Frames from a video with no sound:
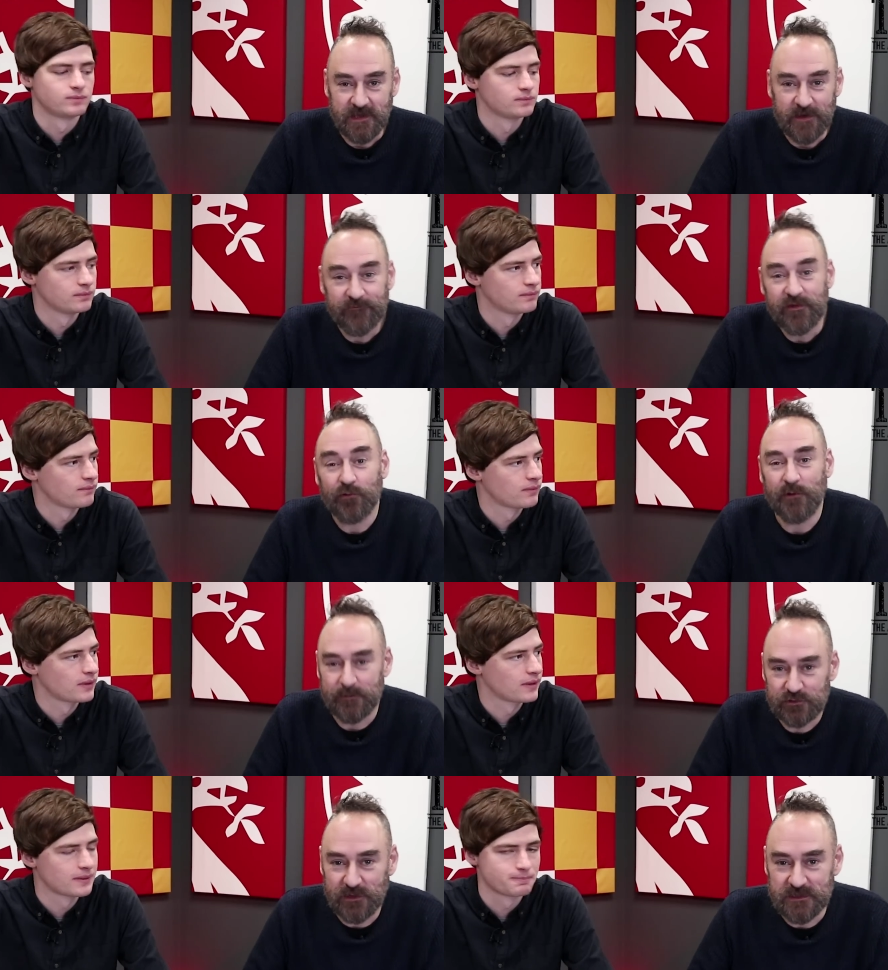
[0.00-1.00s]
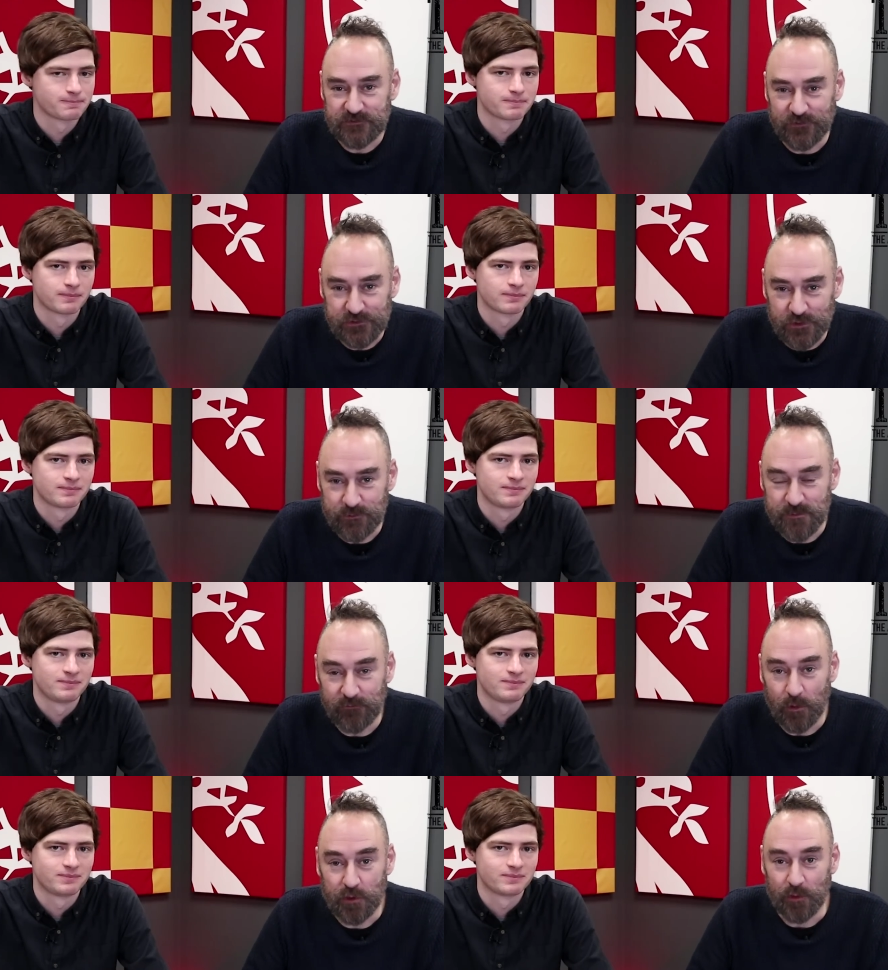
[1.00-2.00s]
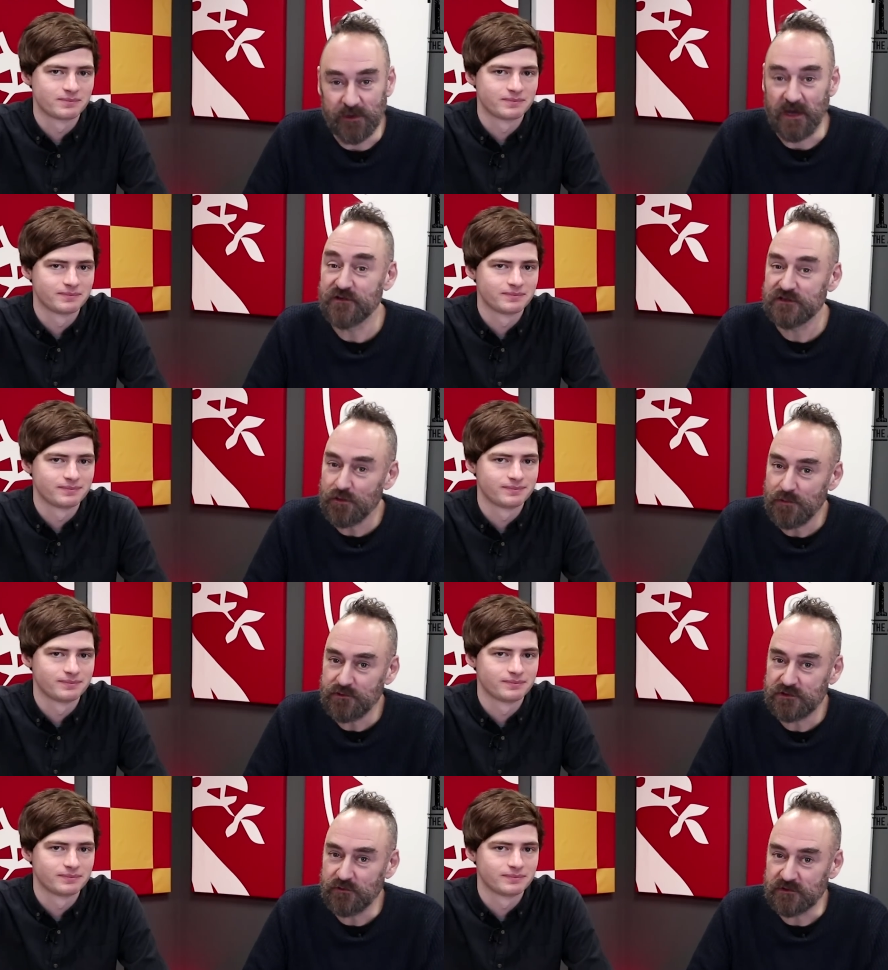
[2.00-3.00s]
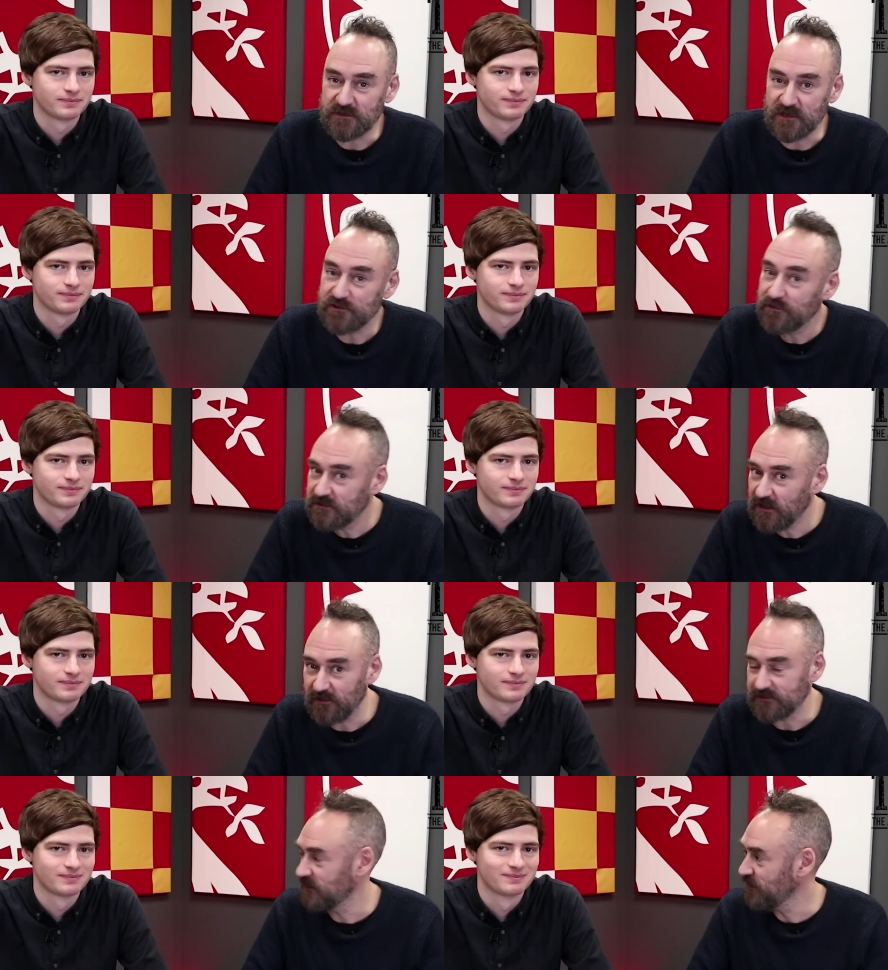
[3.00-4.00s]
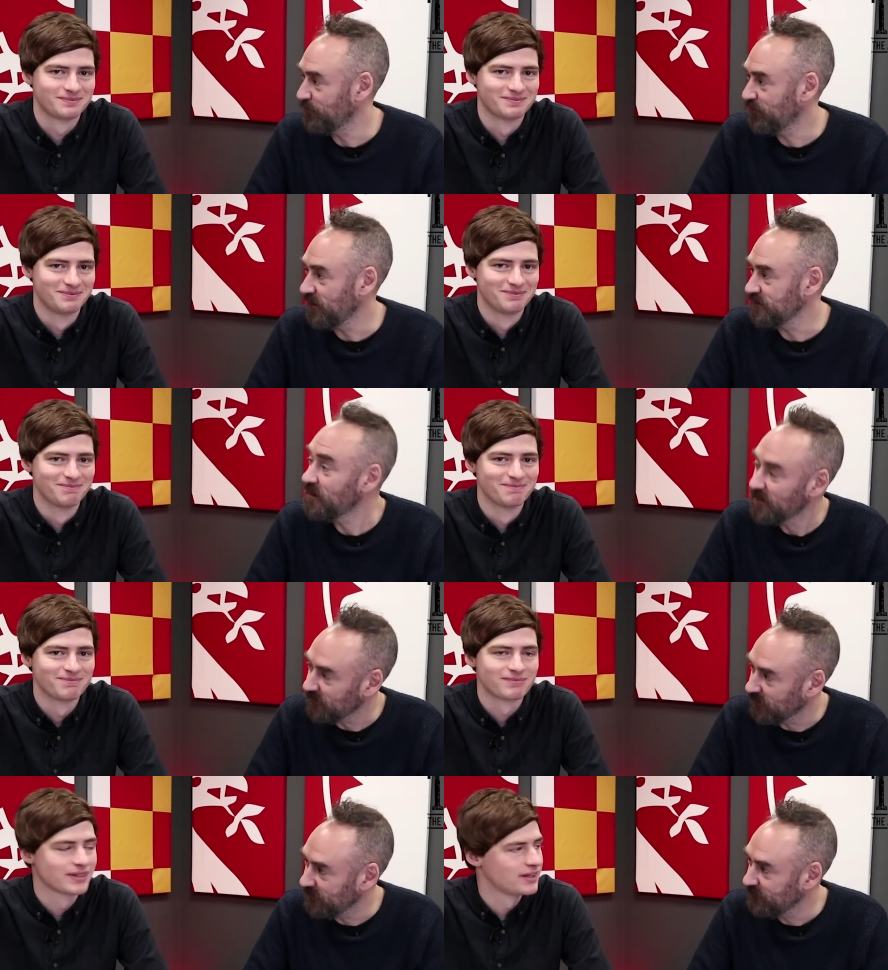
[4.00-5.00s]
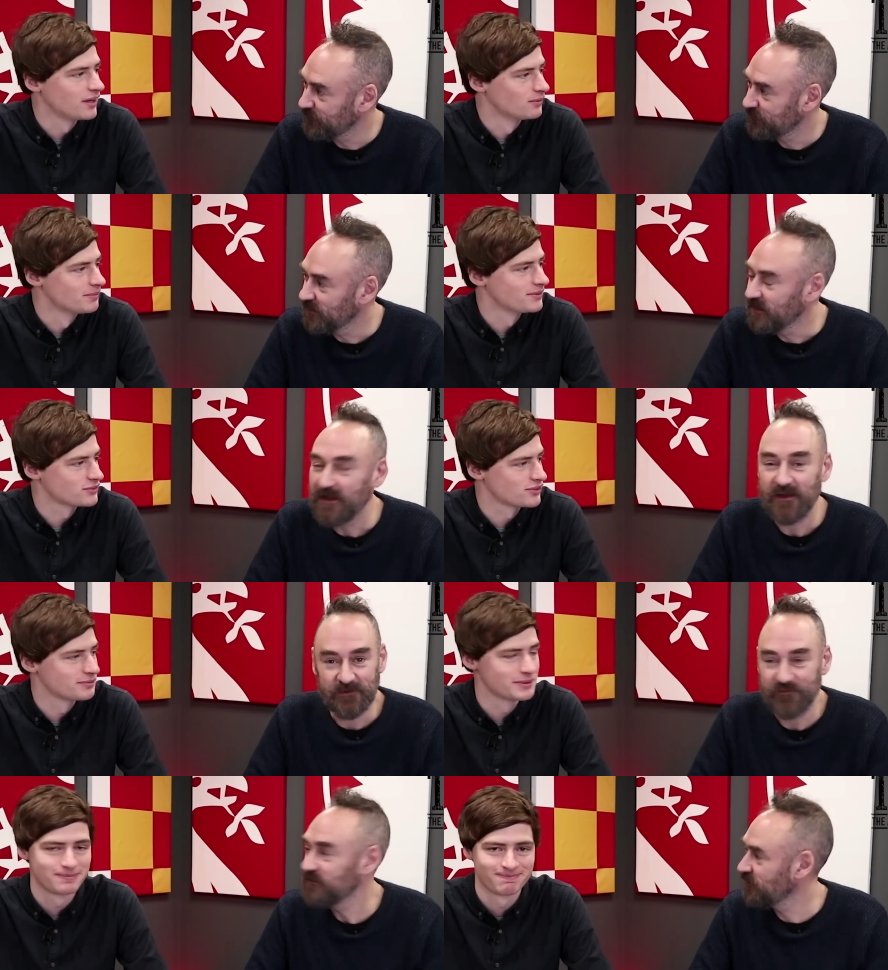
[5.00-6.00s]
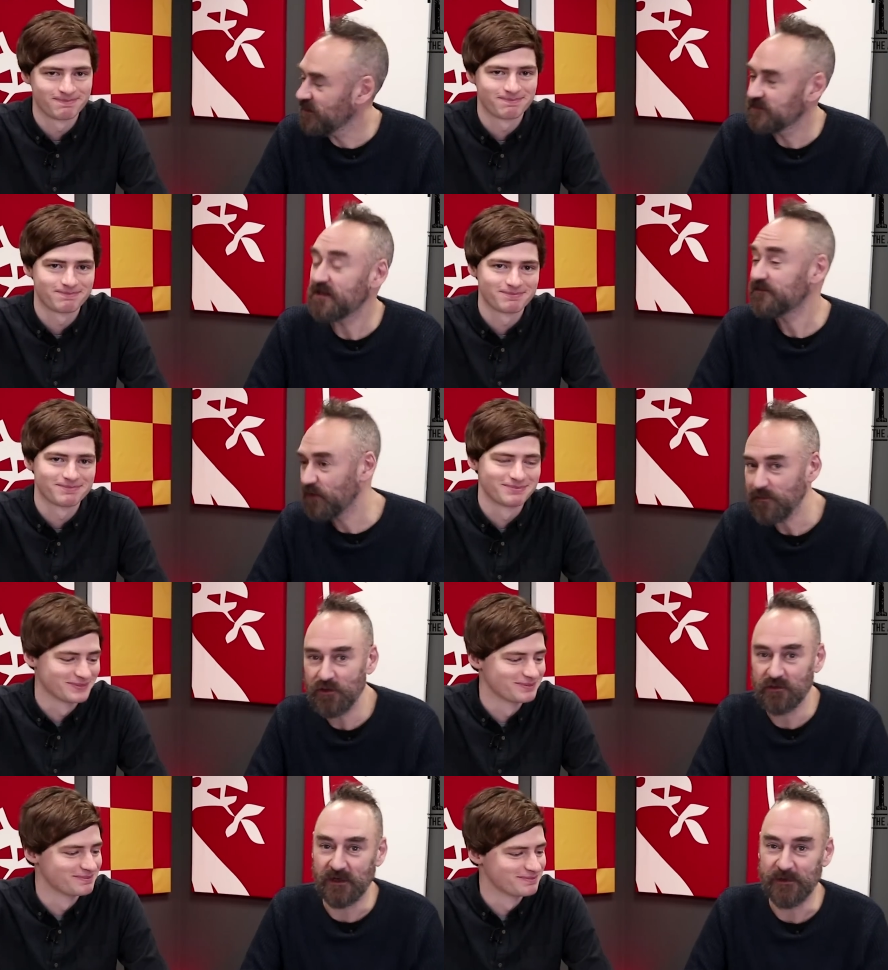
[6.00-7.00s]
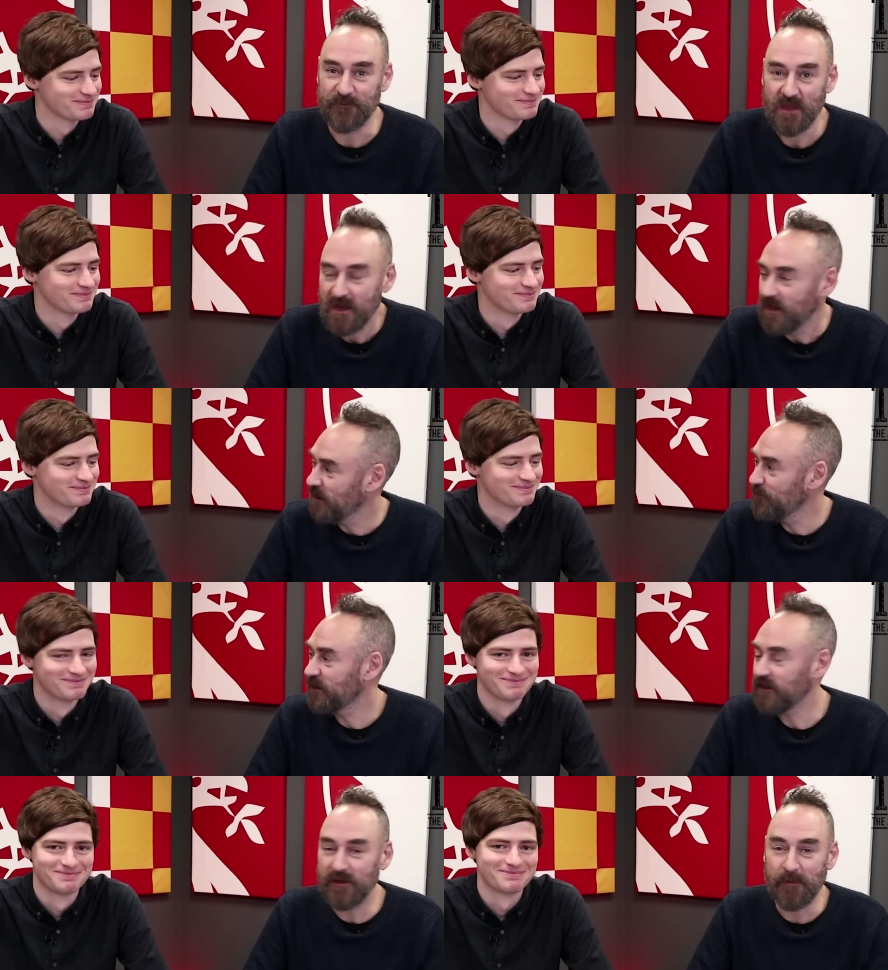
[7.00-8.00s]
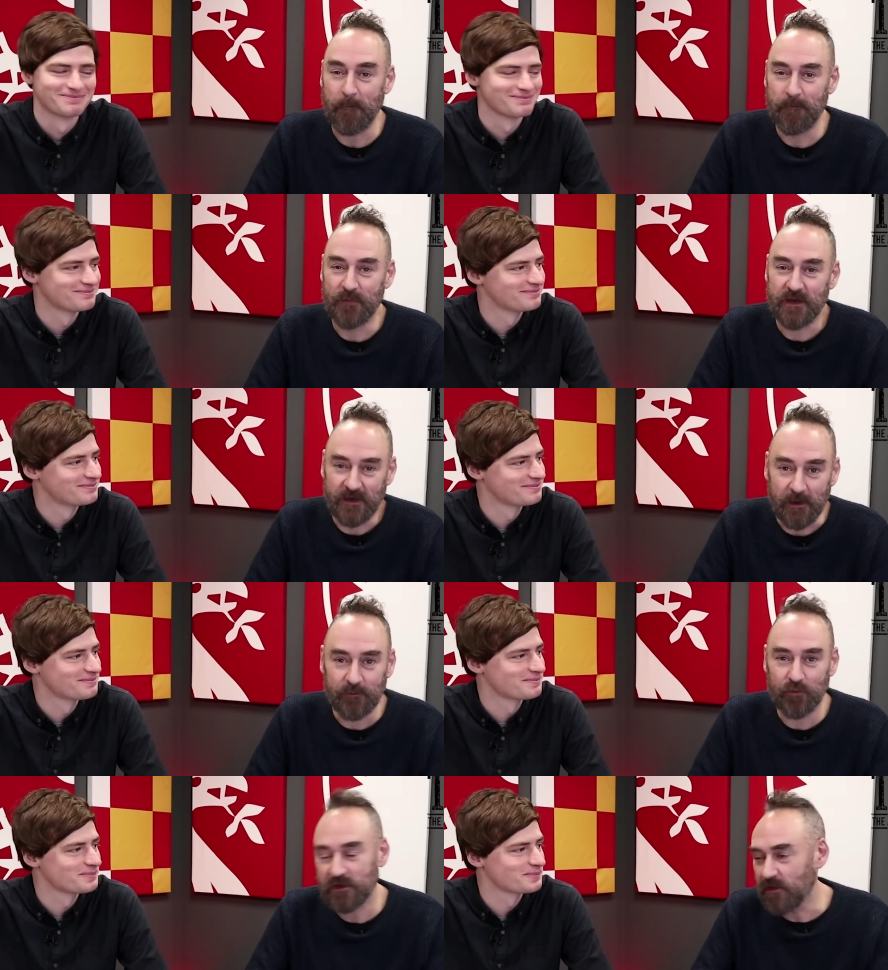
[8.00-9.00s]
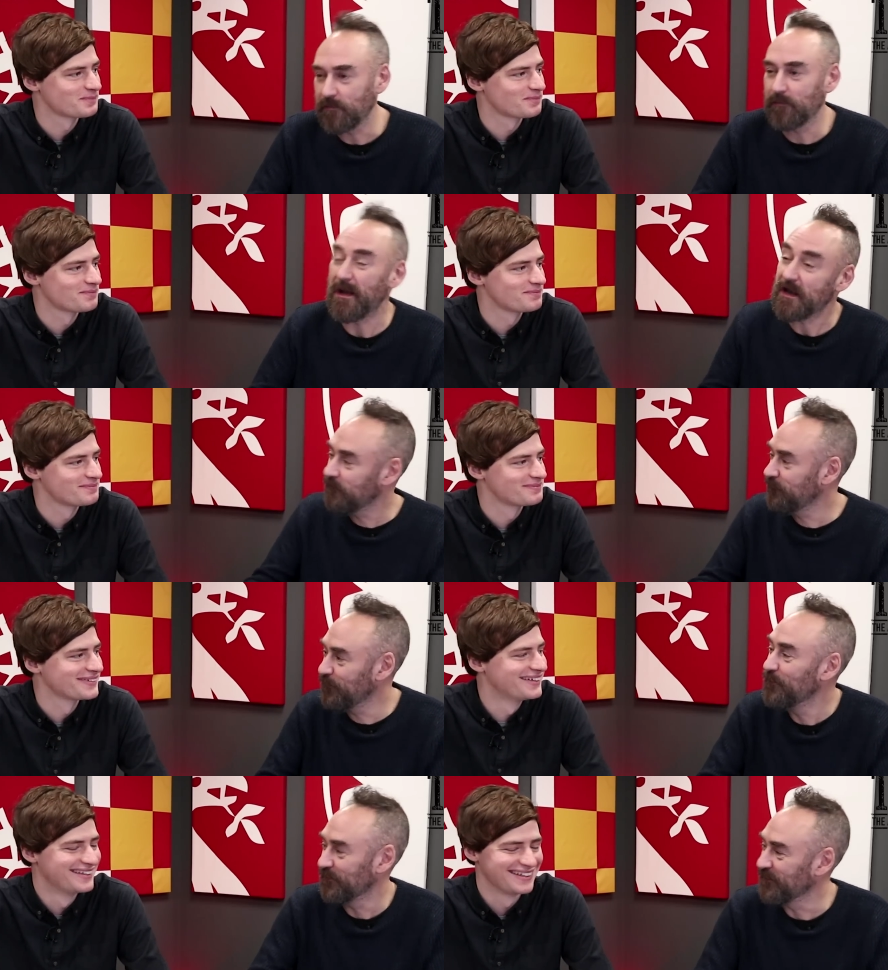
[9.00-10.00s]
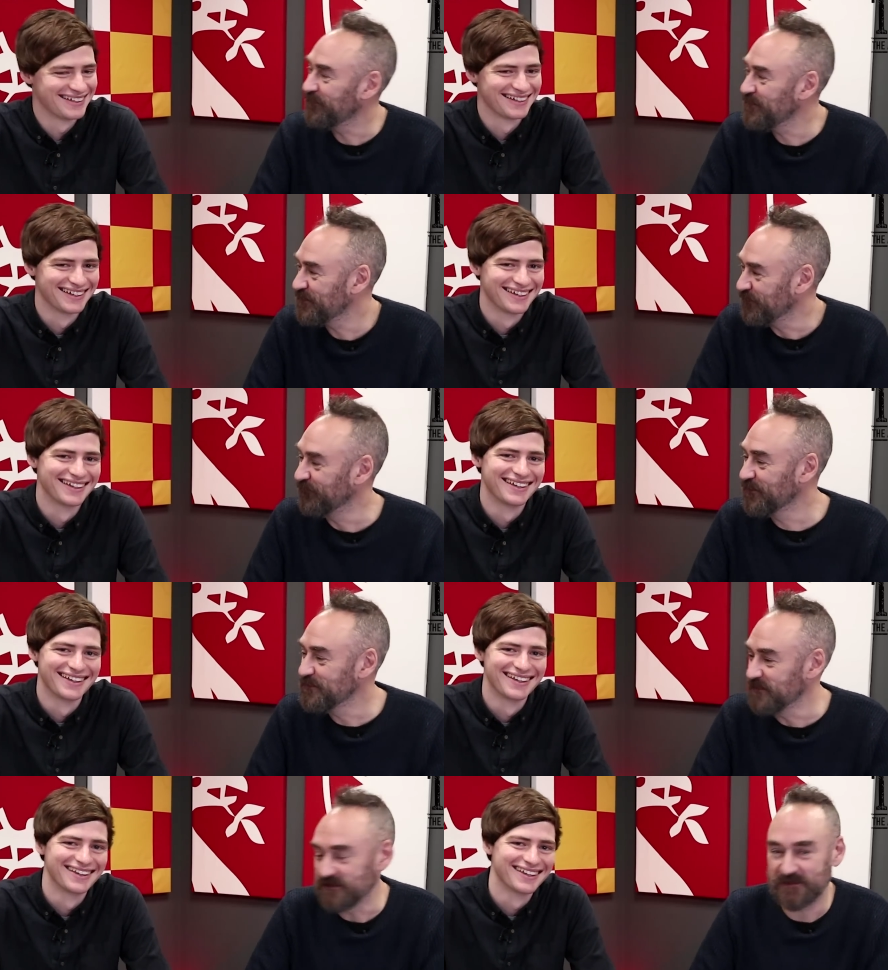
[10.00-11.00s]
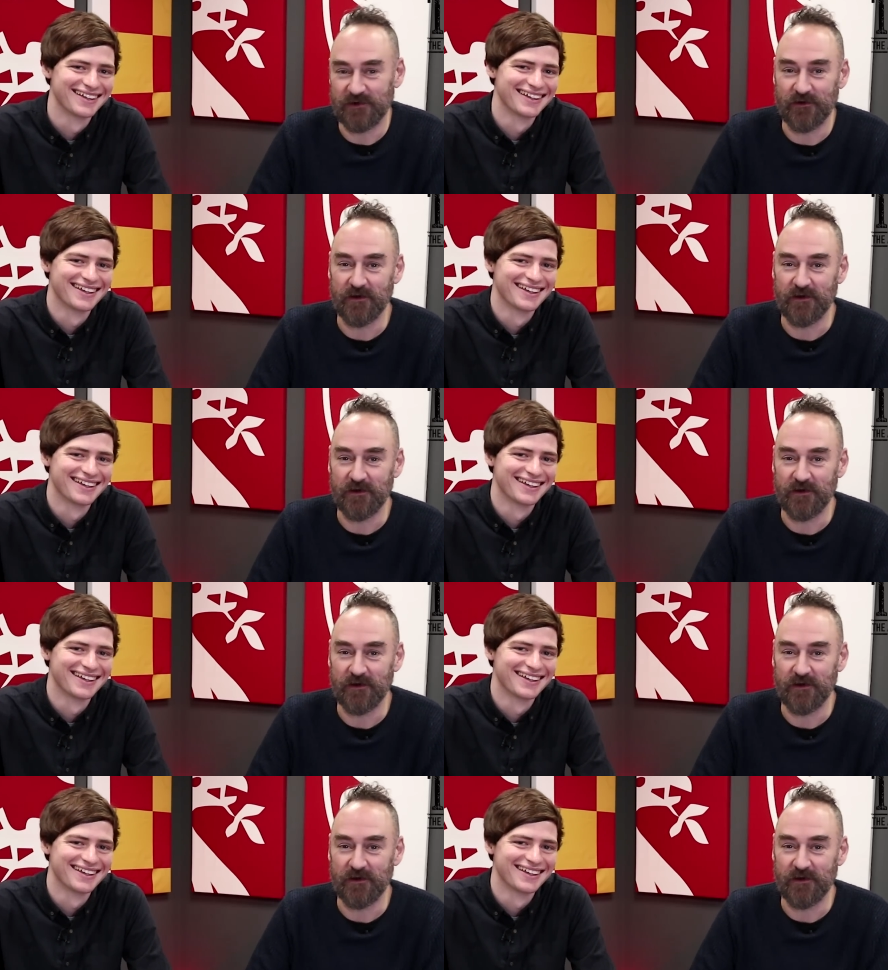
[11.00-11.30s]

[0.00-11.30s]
Speaker 1: to the Anfield Wrap Transfer Show with me, Rob Gutman, and there's no Mo Stewart today, as you can tell. It's Glenn Price. Hi, Glenn.
Speaker 2: Hi, Rob. Thanks for having
Speaker 1: me. Thanks for coming on, Glenn. We're gonna back and forth a few of the rumours